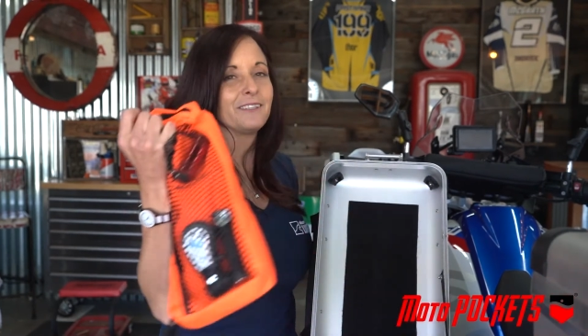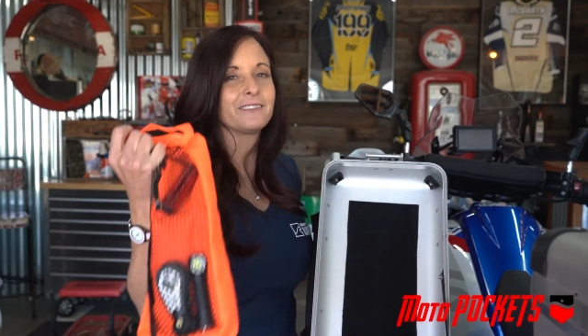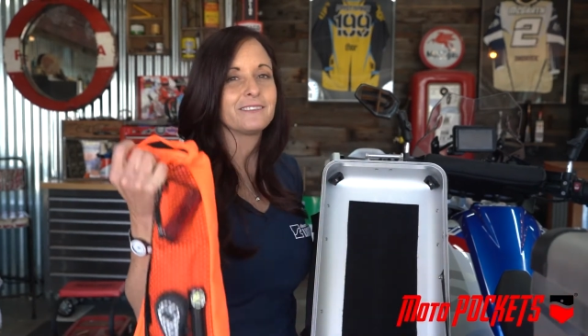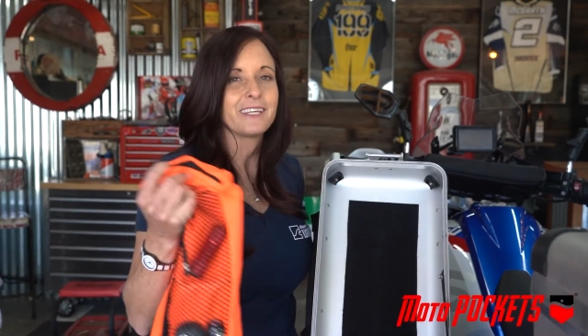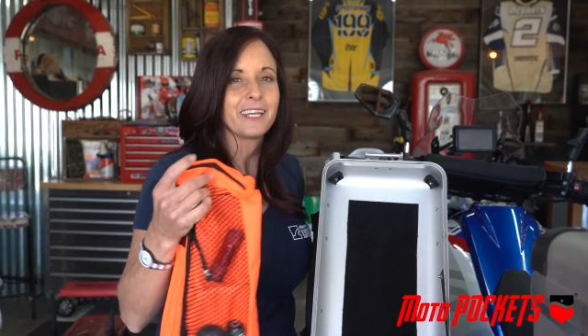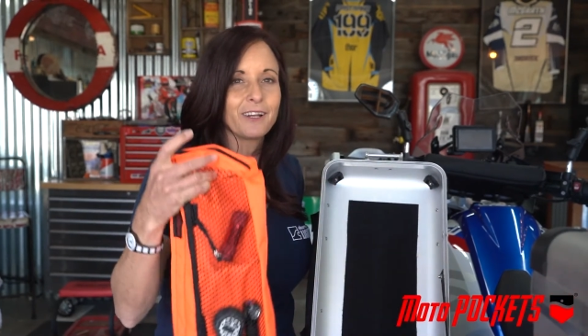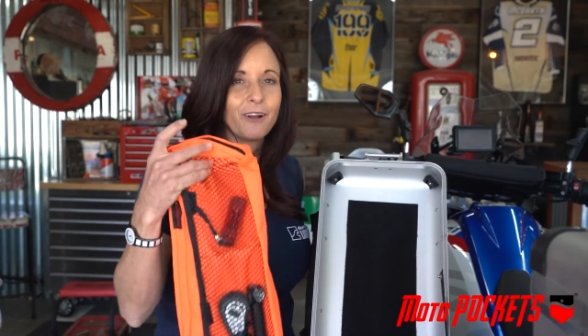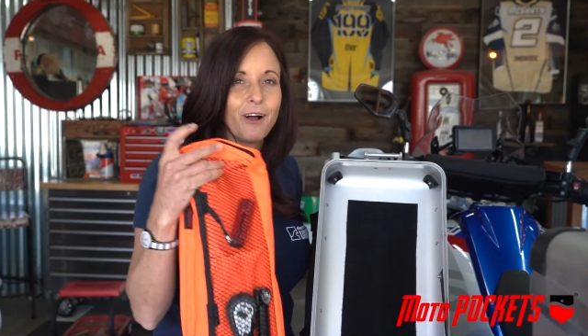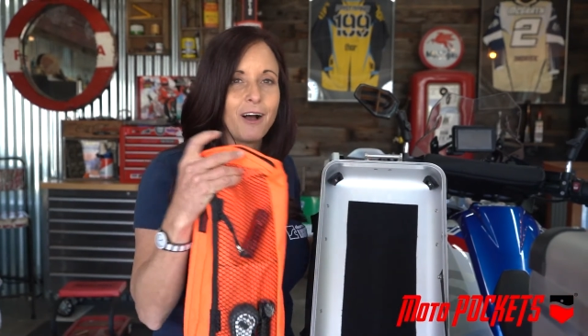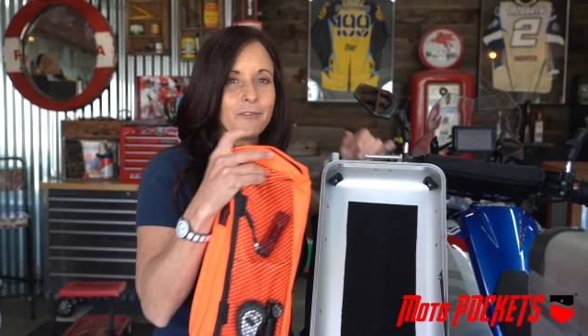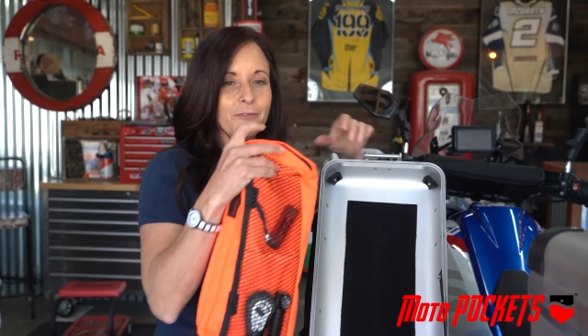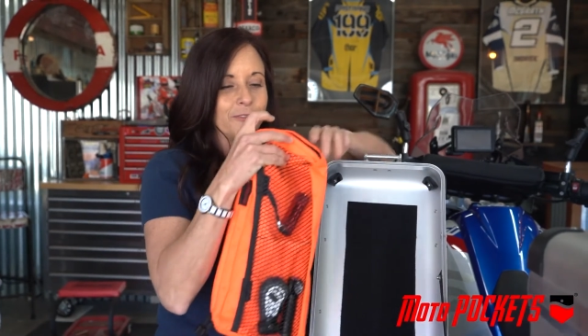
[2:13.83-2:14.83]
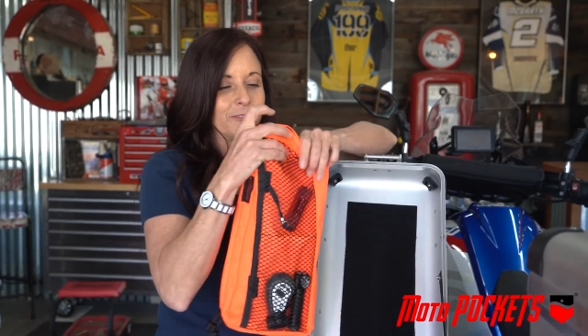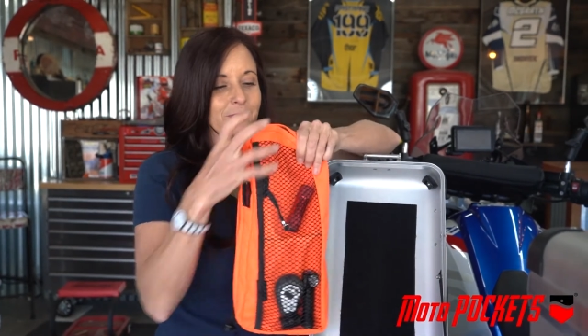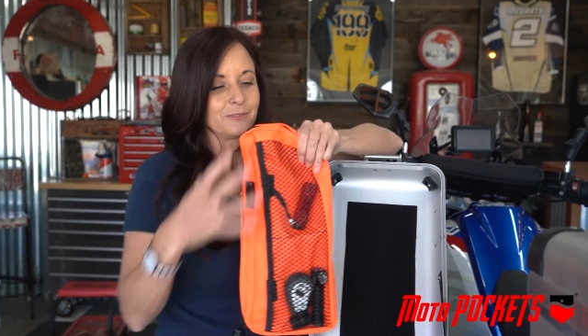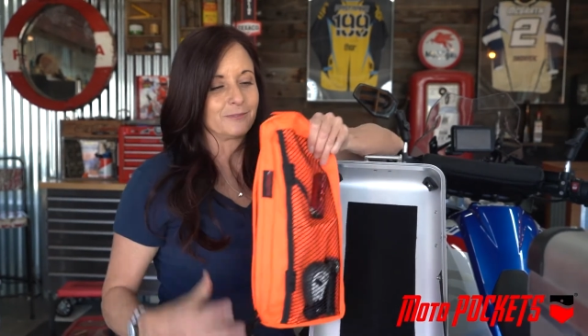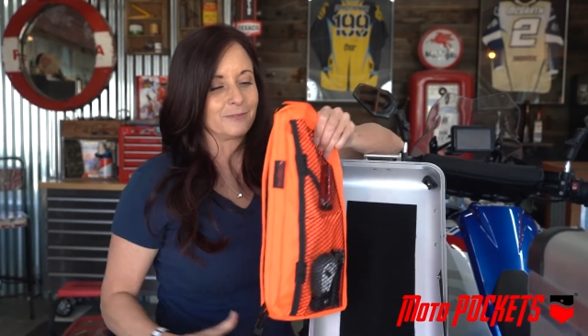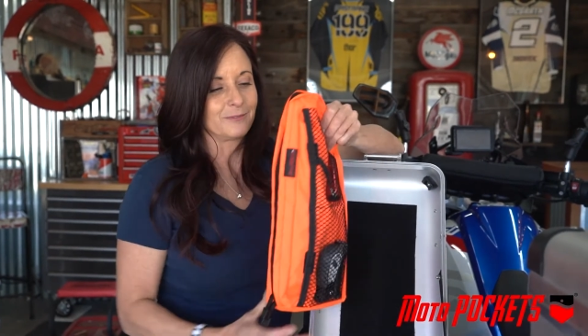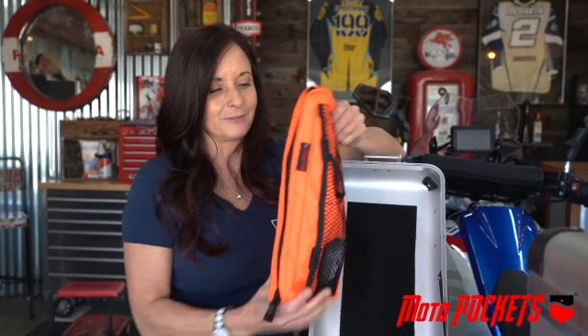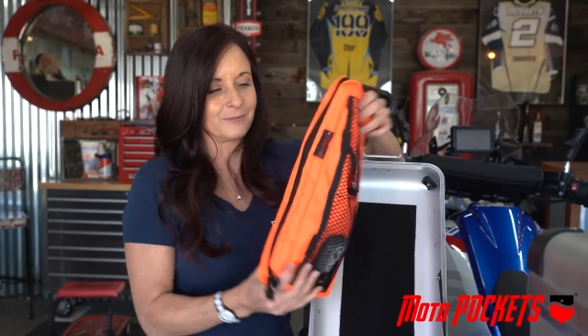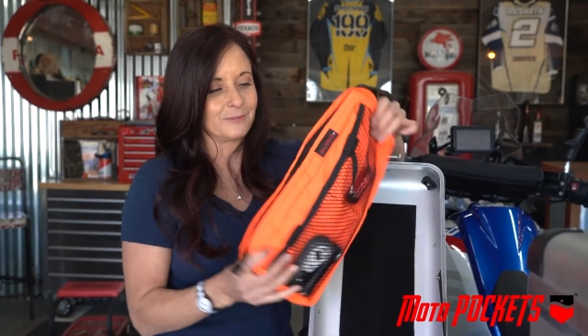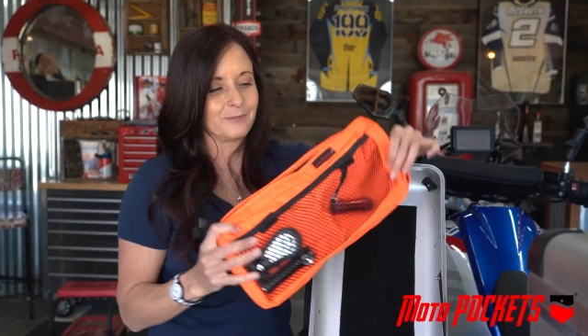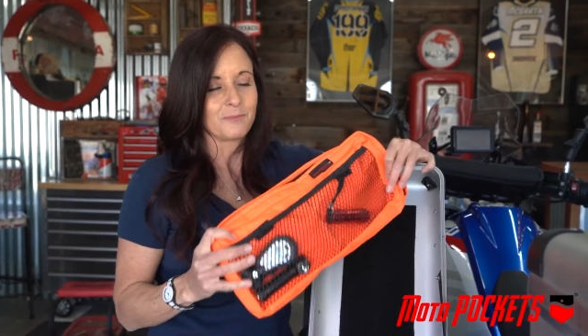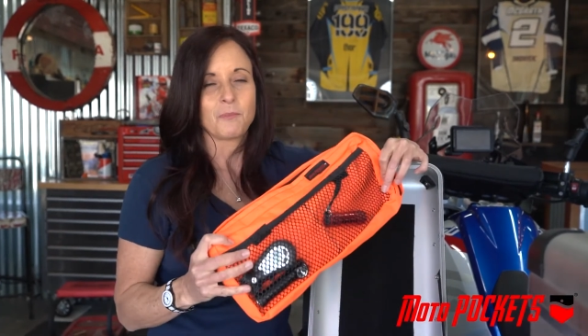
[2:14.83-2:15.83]
can take it off
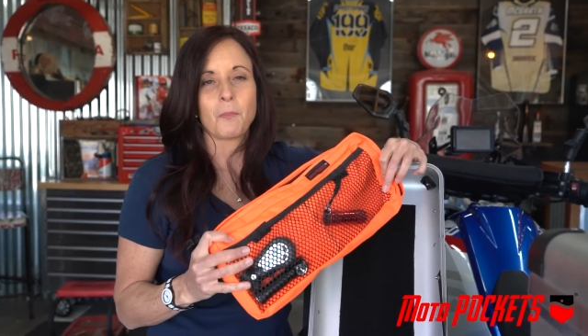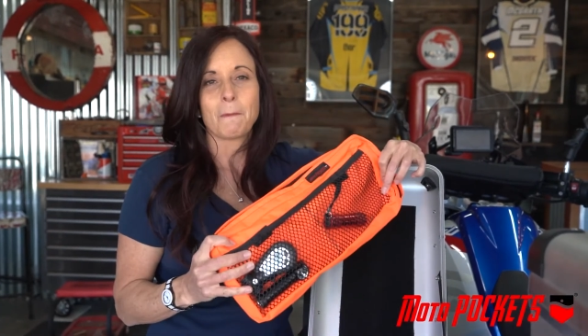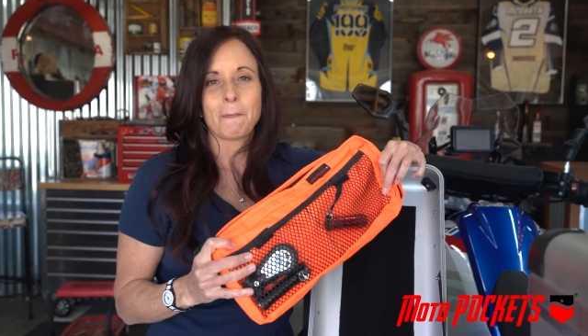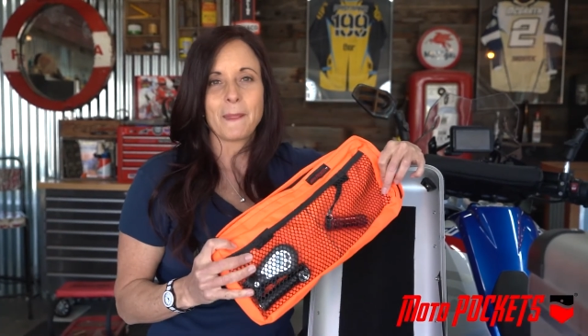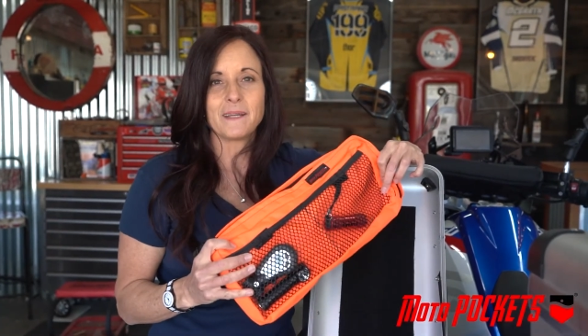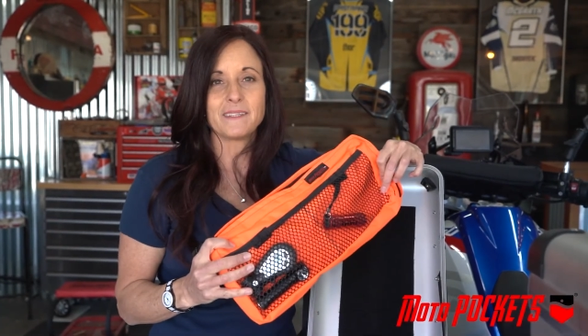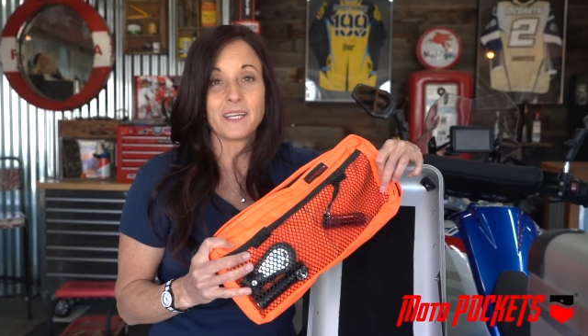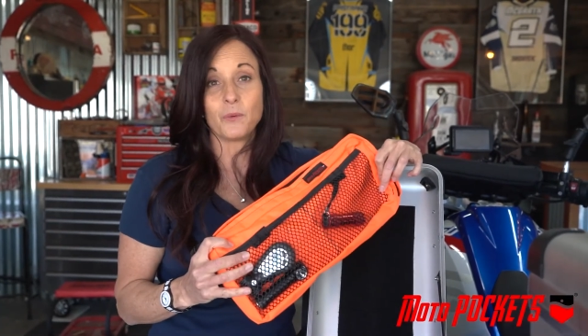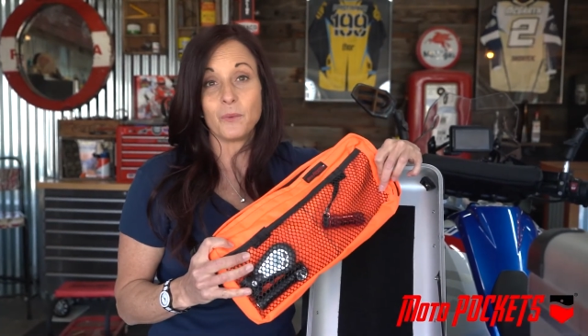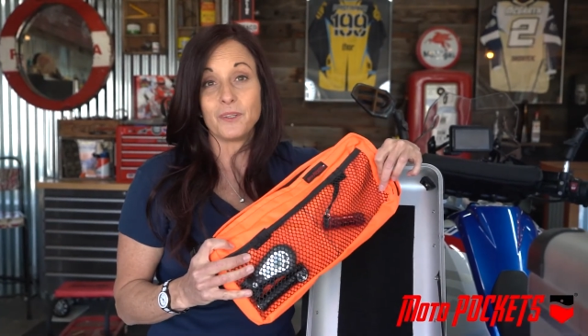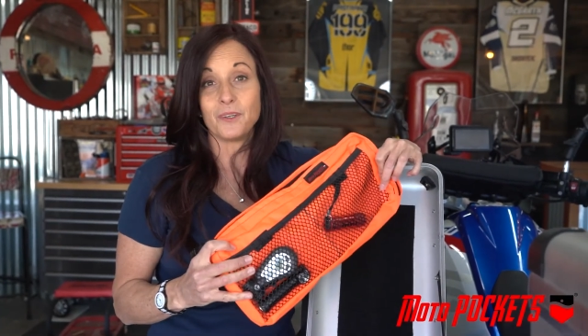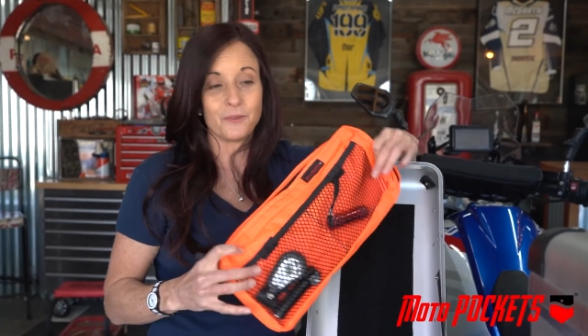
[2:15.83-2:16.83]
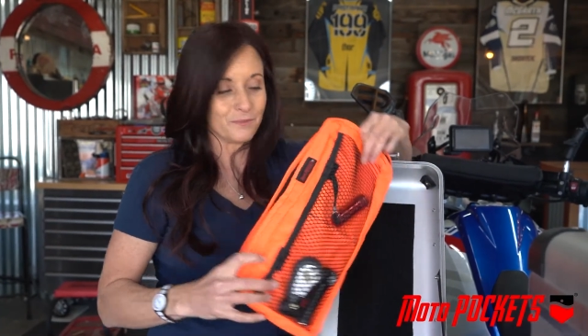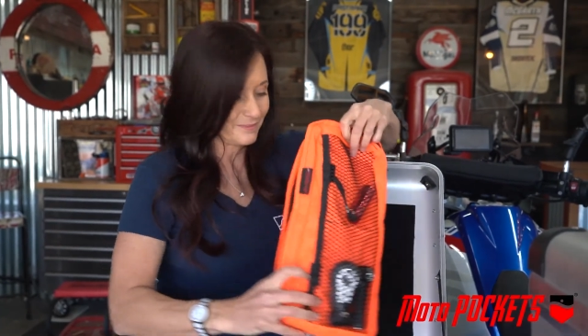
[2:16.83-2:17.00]
and take it with you.